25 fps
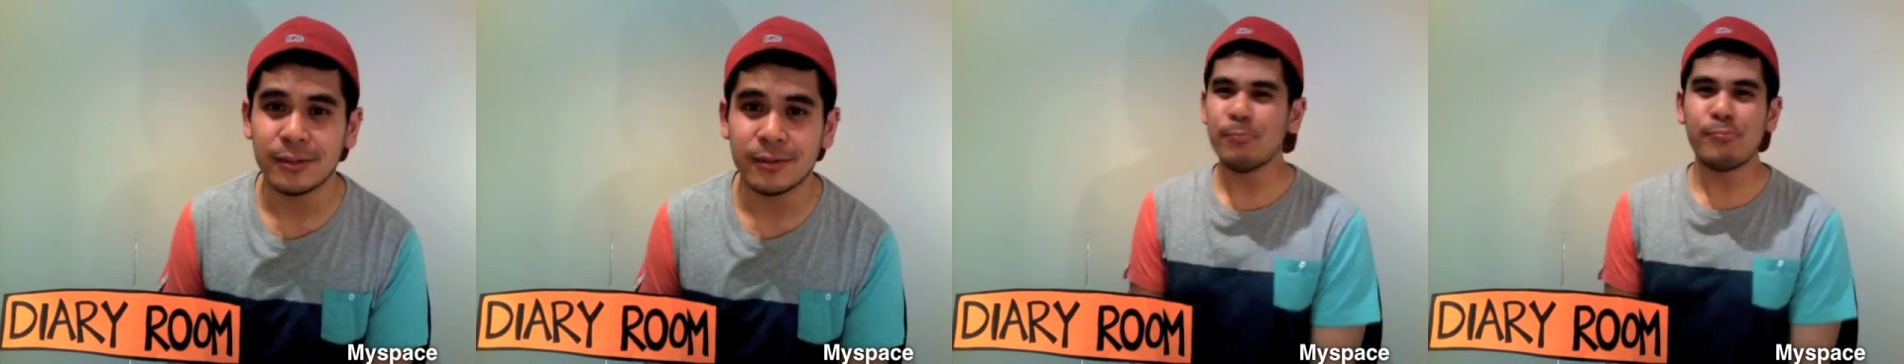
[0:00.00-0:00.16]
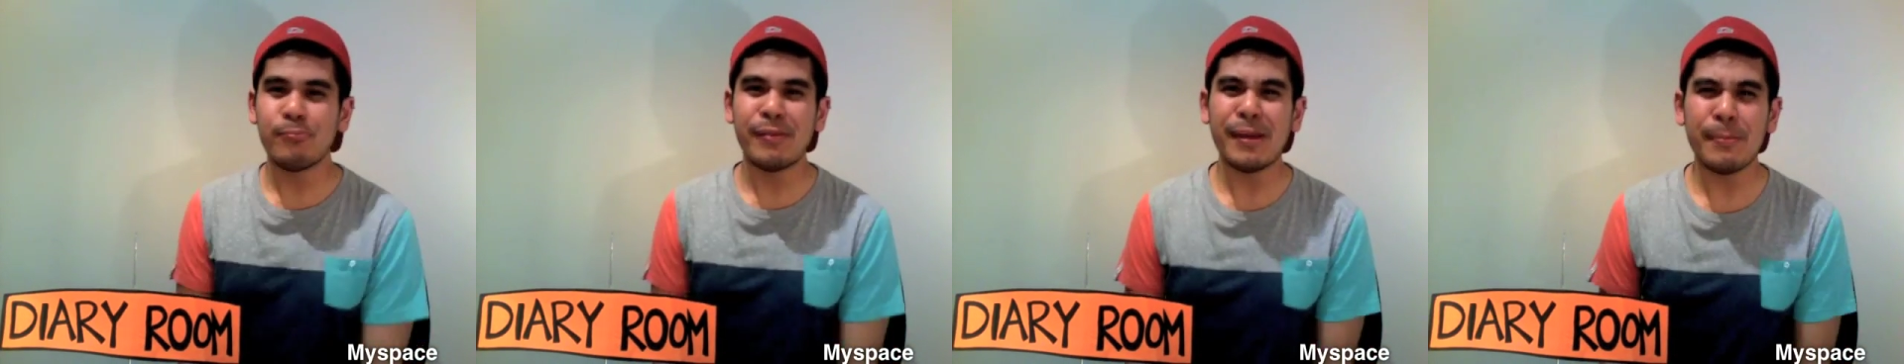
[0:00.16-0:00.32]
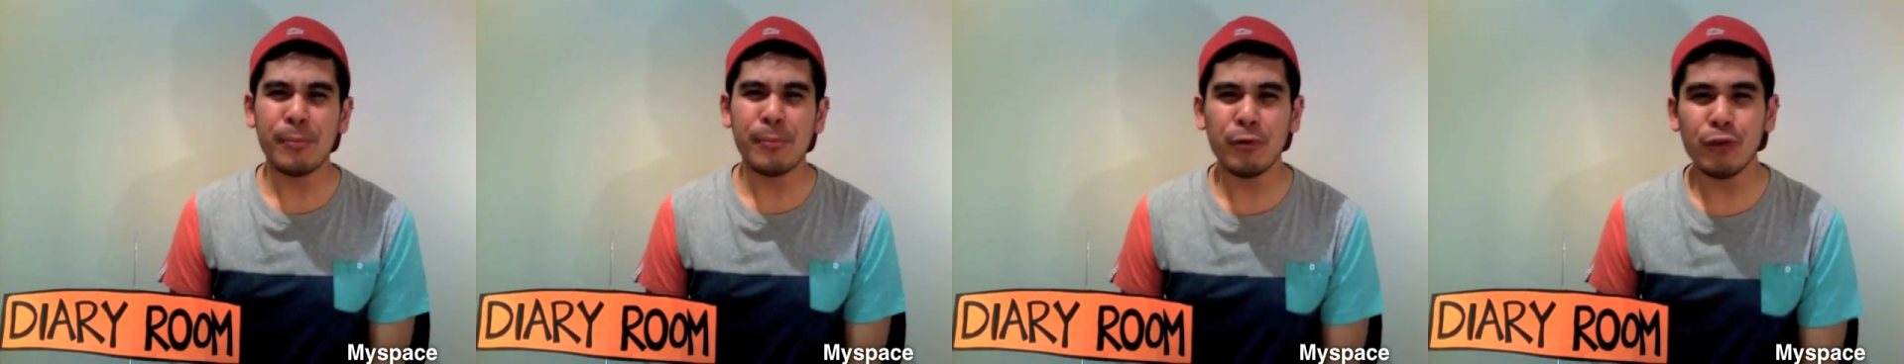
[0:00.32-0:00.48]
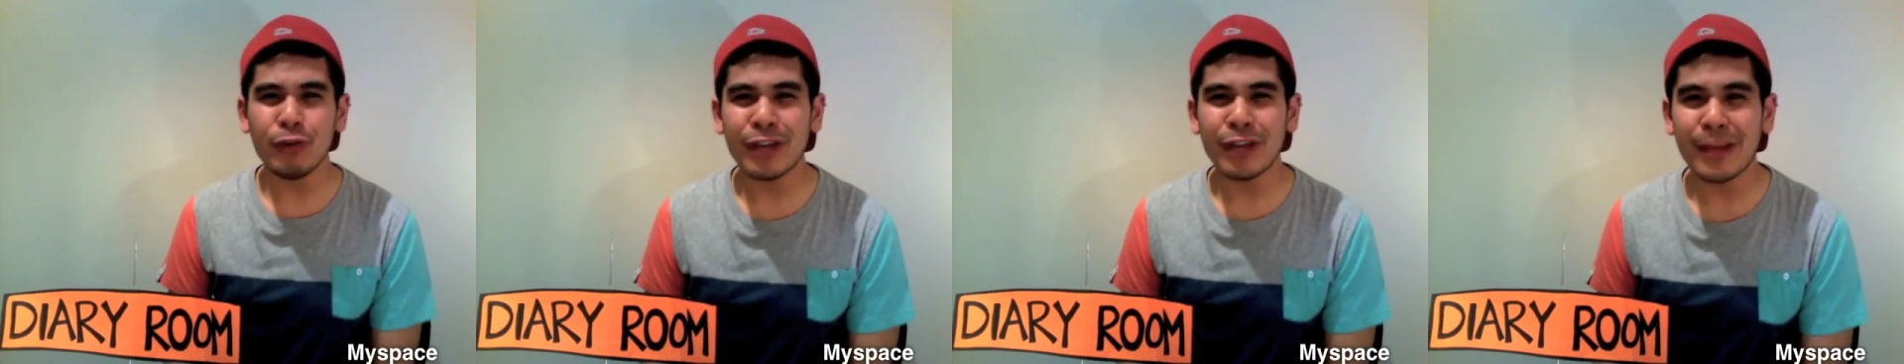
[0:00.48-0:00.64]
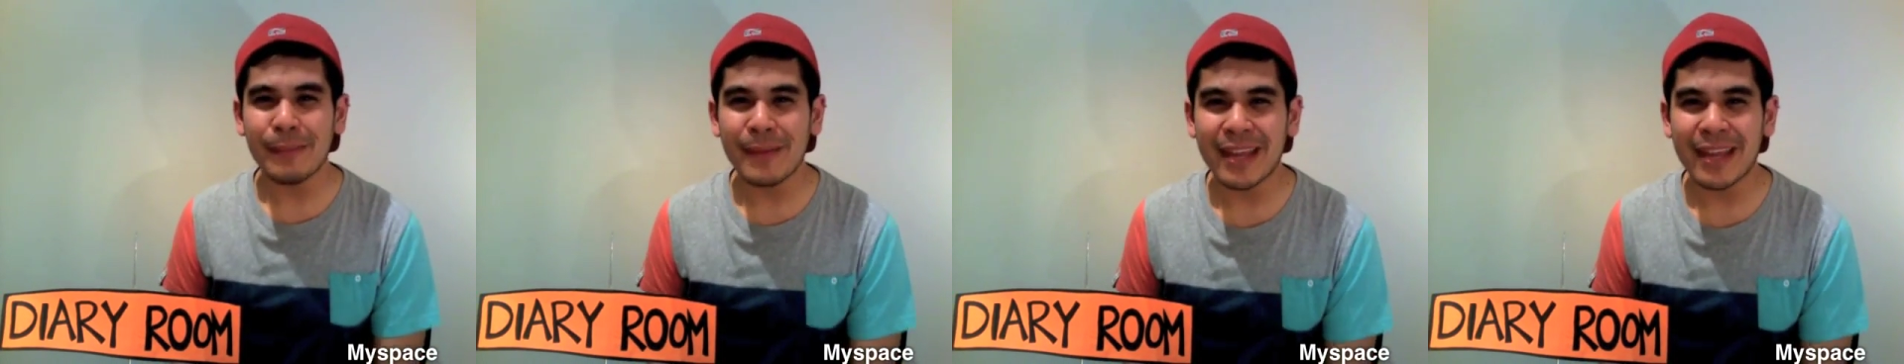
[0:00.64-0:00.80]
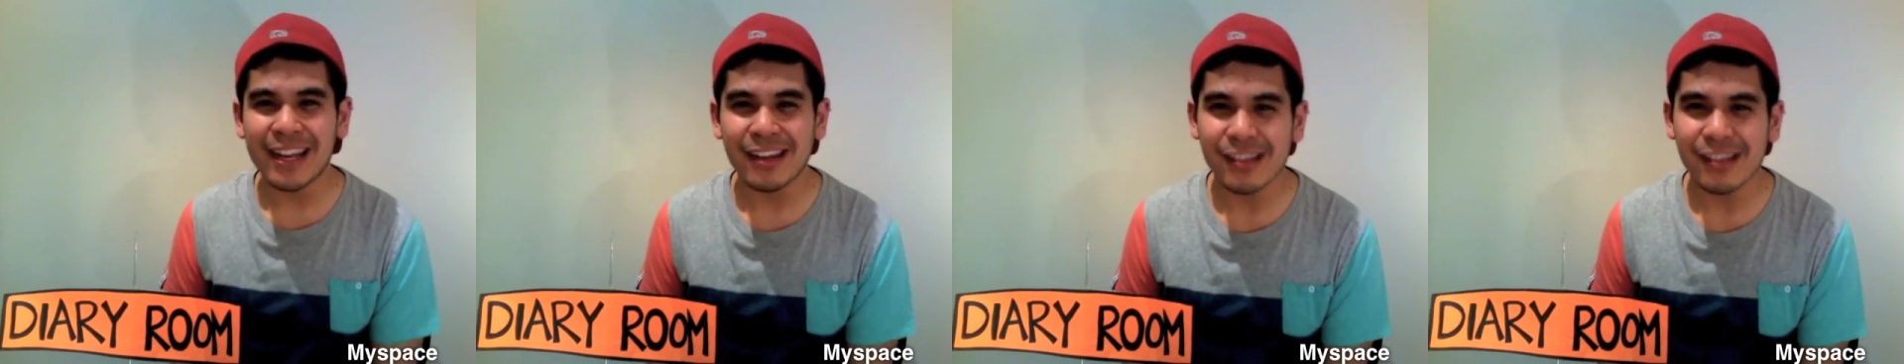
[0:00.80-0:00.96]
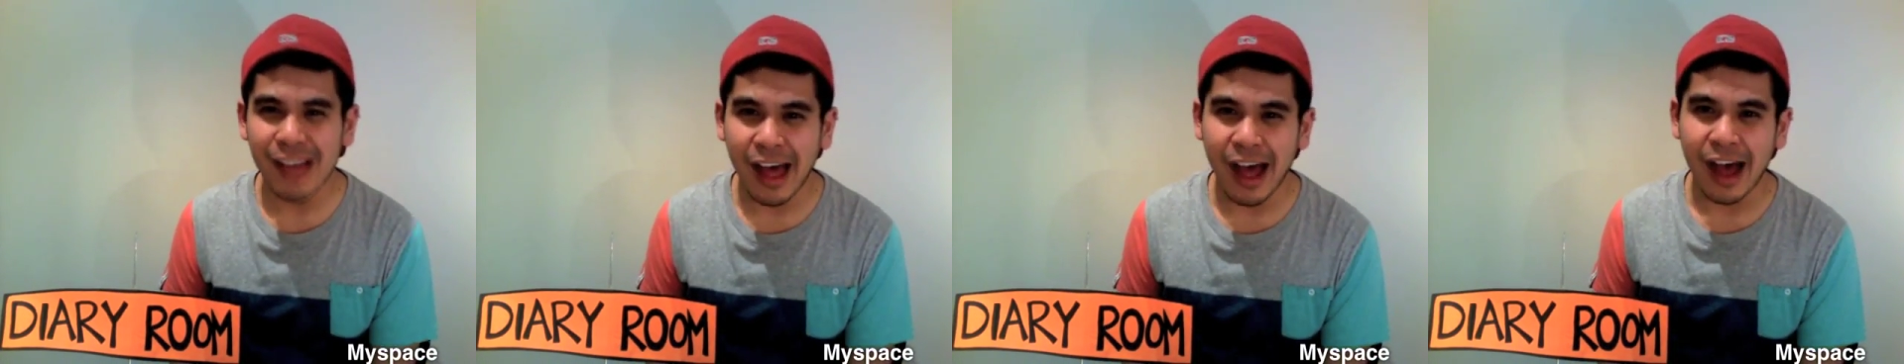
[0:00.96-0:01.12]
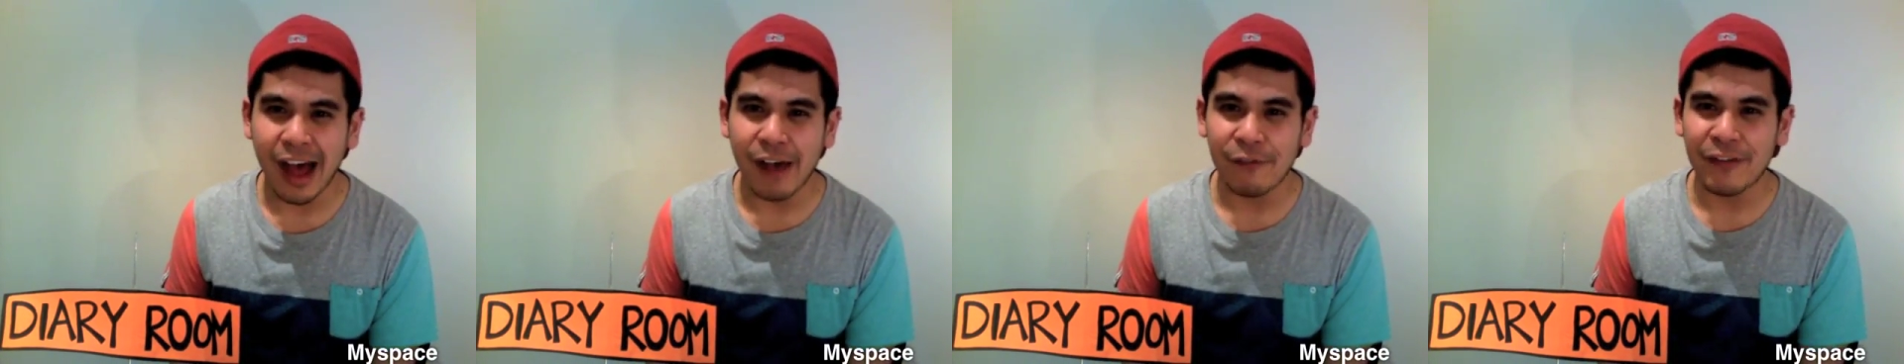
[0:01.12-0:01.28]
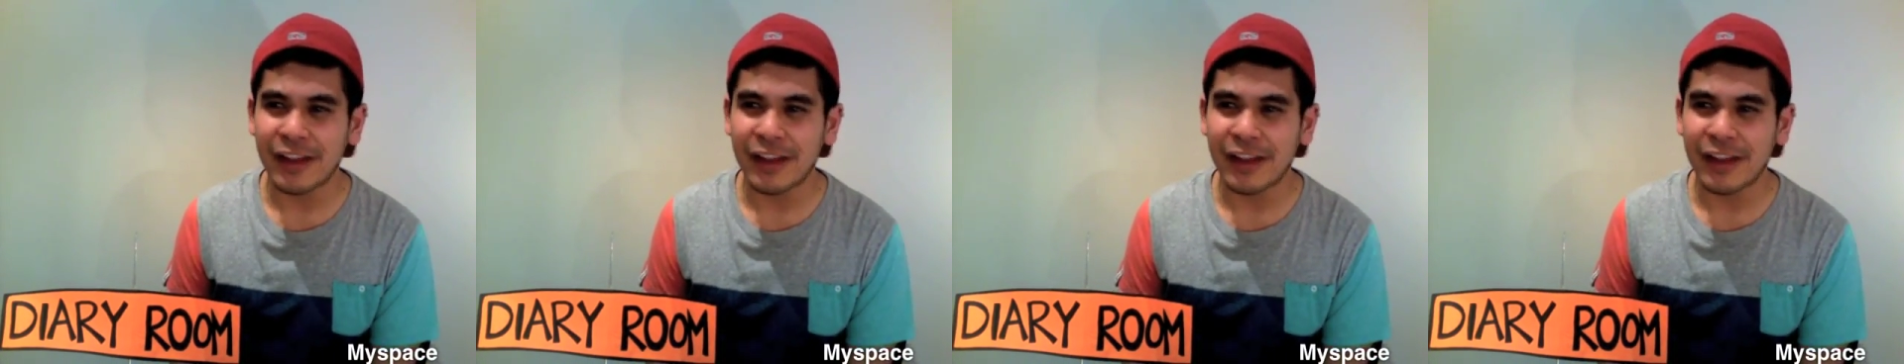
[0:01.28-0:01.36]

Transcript: People look at me and laugh.